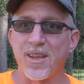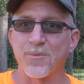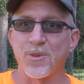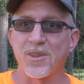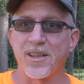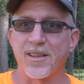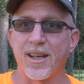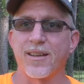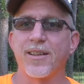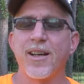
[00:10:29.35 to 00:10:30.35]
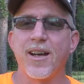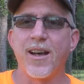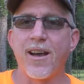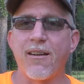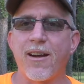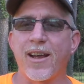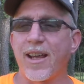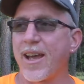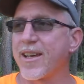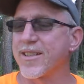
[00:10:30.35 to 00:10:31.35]
I'm doing that now.
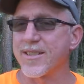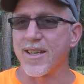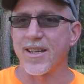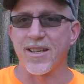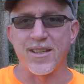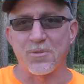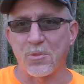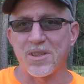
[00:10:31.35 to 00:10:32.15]
Alright guys, uh,